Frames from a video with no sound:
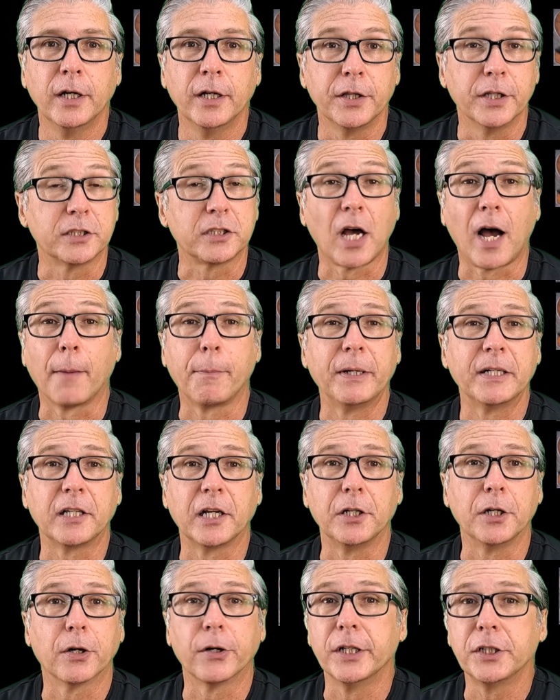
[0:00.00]
The topic
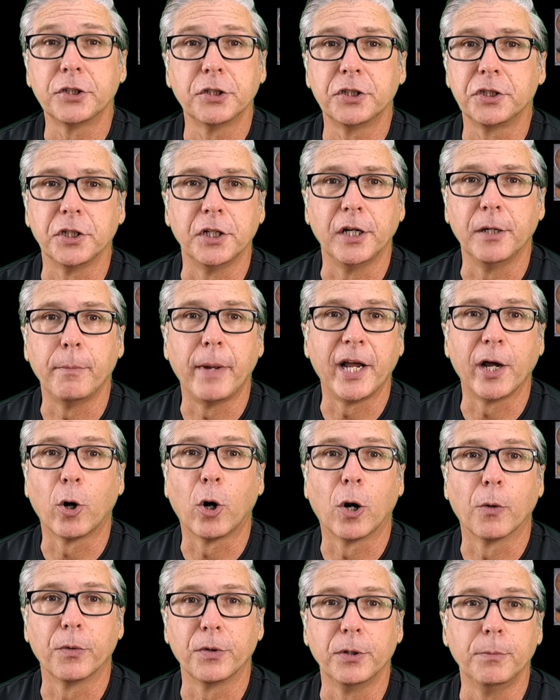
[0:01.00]
that you're interested in may
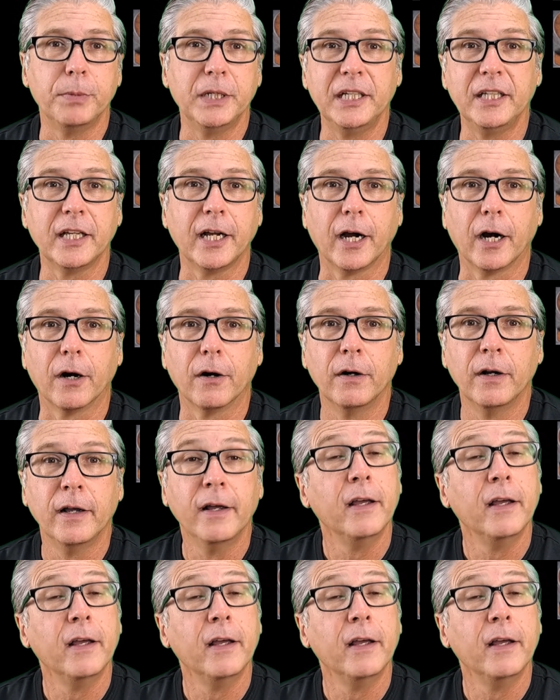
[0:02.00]
already be there.